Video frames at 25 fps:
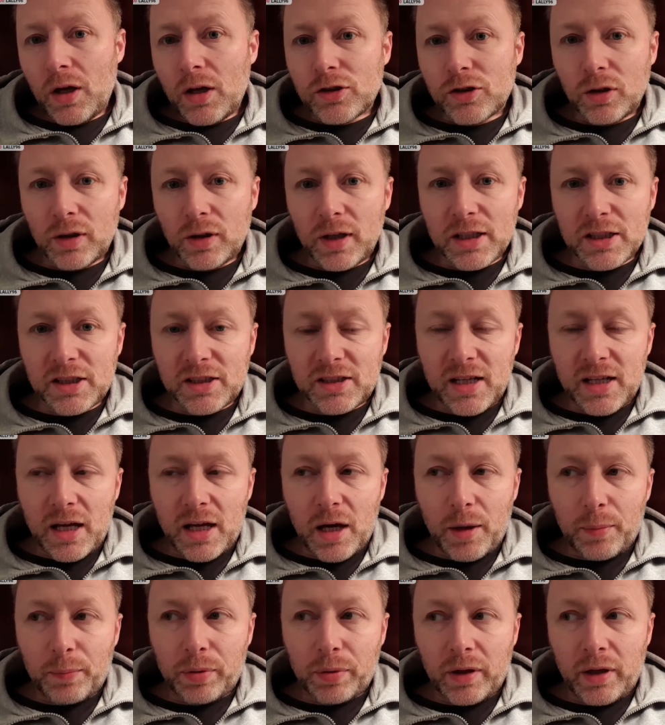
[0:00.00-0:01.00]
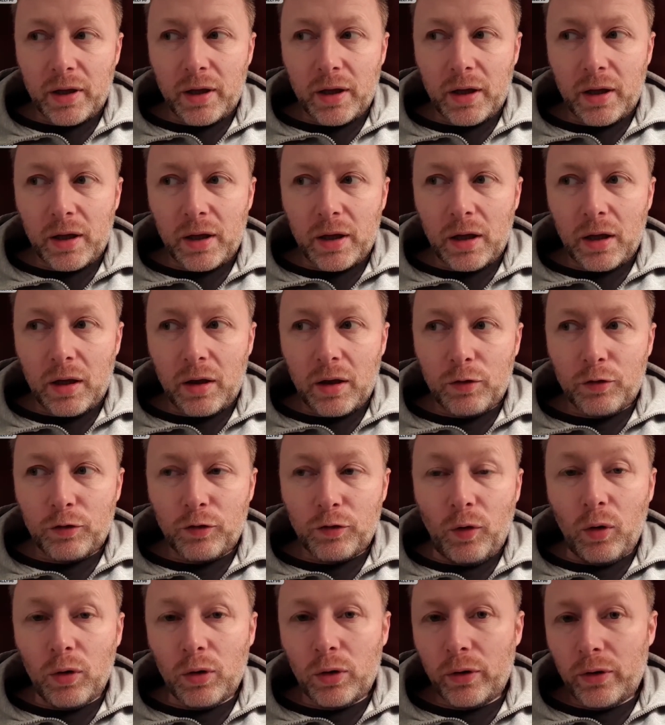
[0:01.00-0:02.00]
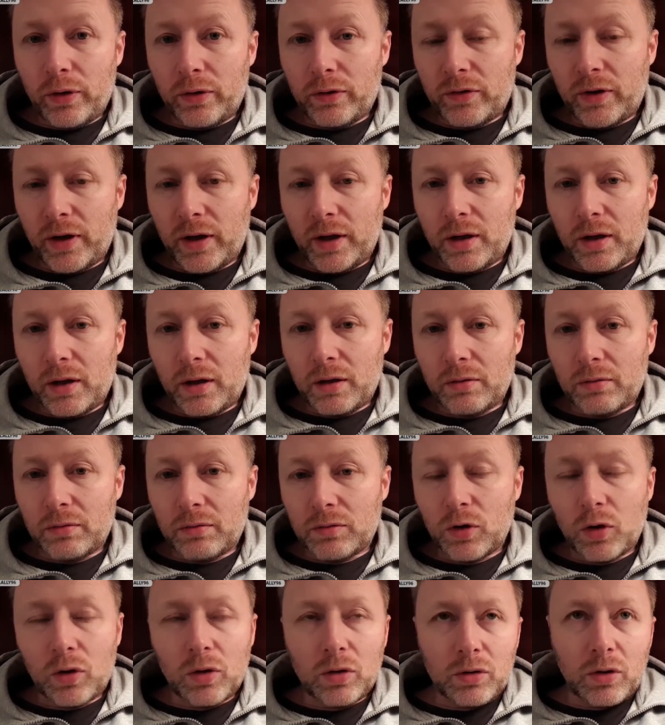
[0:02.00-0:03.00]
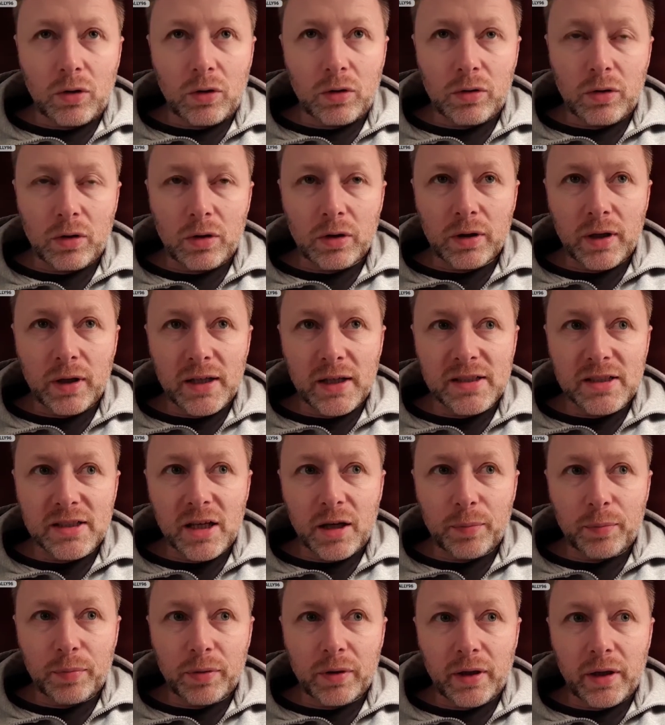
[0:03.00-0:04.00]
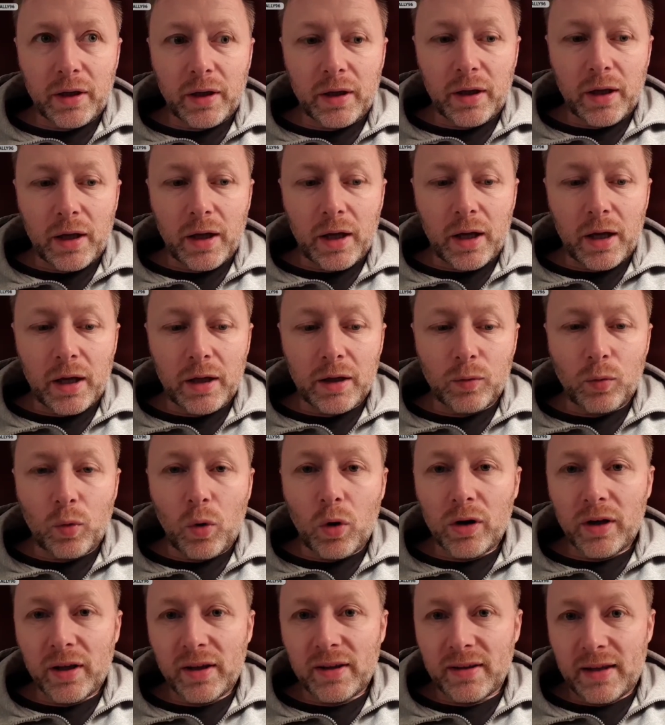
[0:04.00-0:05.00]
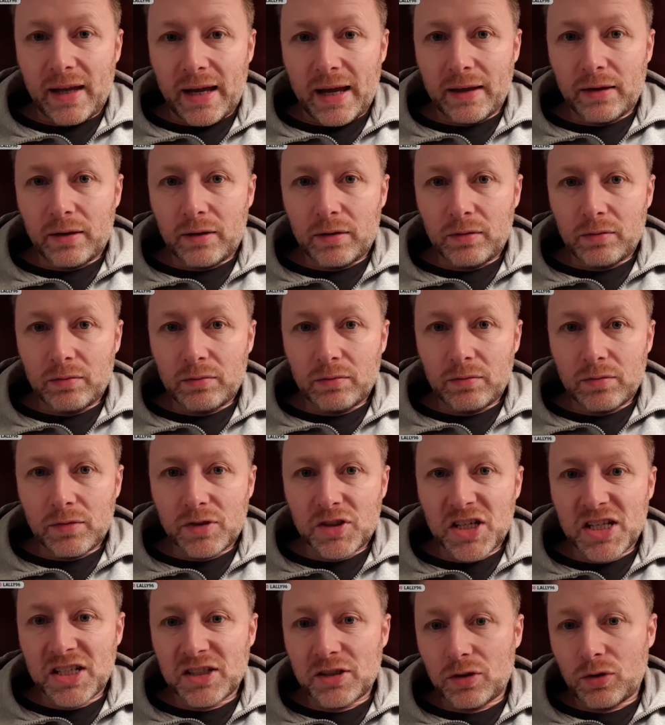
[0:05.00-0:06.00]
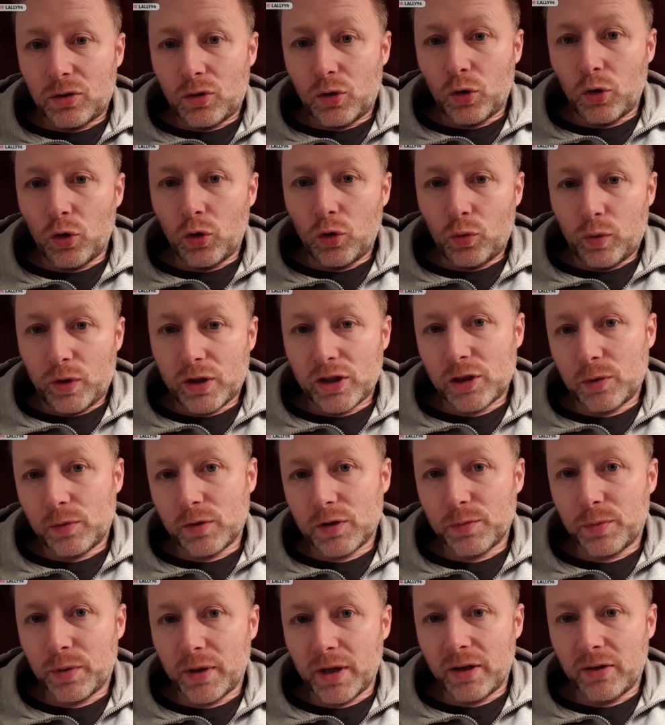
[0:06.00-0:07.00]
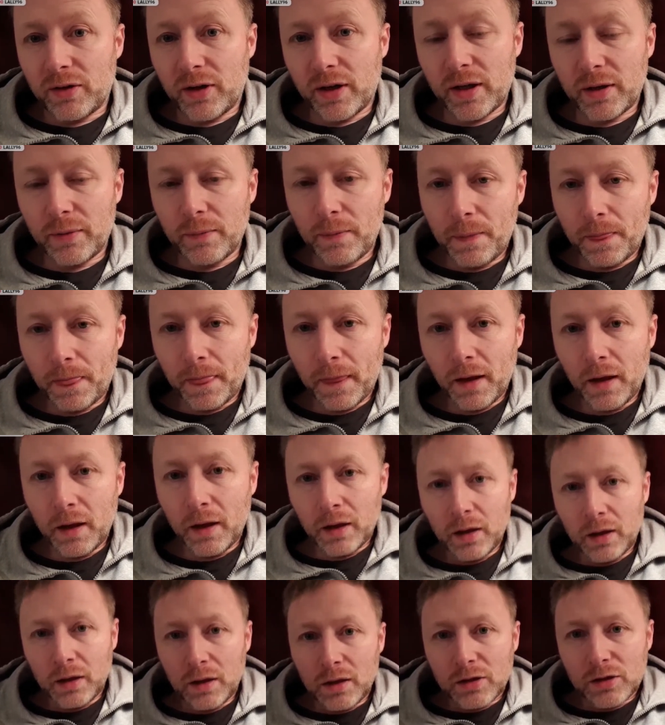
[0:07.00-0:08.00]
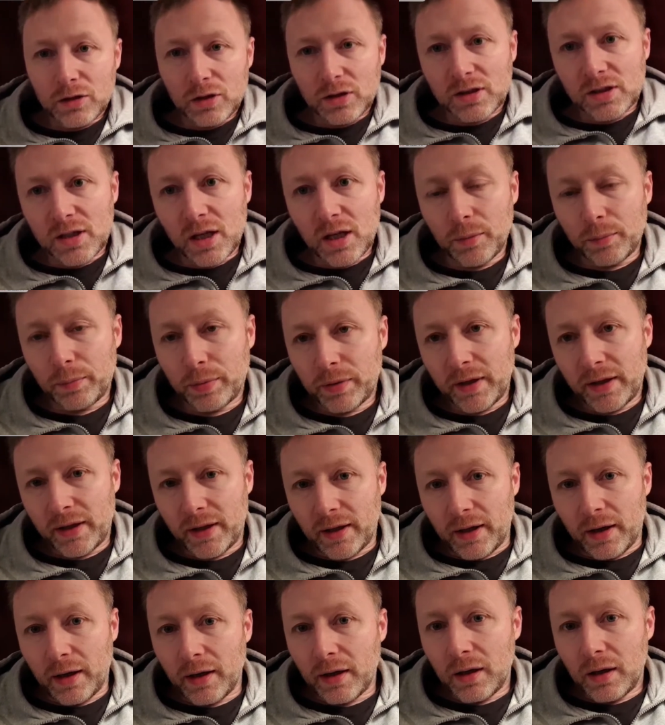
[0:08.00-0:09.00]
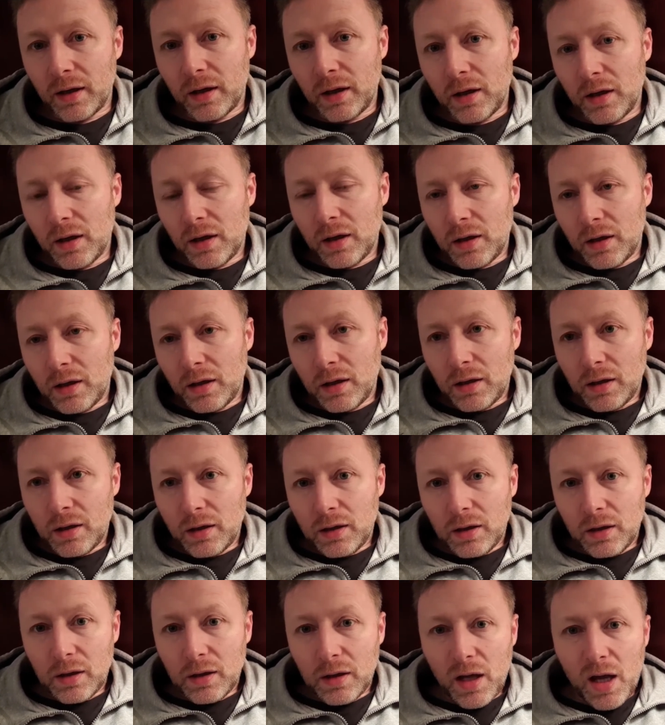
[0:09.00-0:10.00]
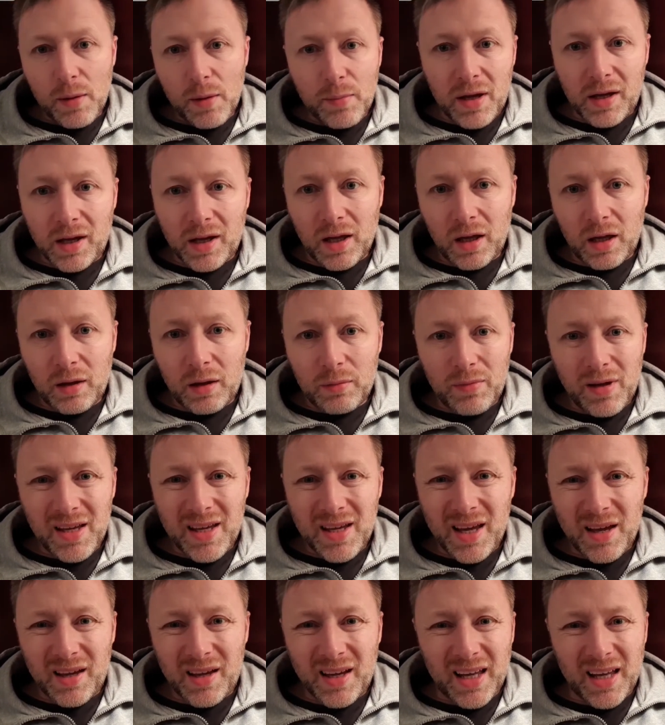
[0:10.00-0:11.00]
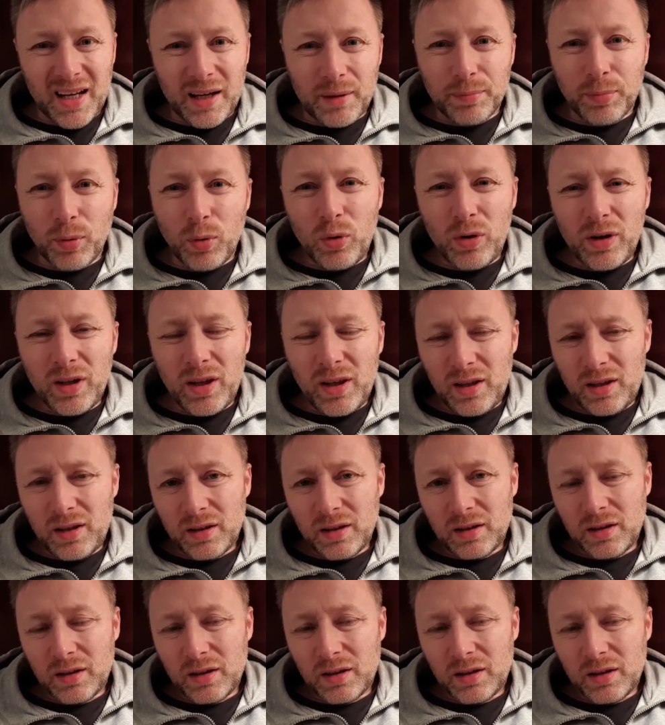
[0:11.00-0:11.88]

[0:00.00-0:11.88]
So let's say I play Fallout, right? No. Let's say I play The Walking Dead Season 2, which I was playing, right? So I start playing that. I make it kind of boring.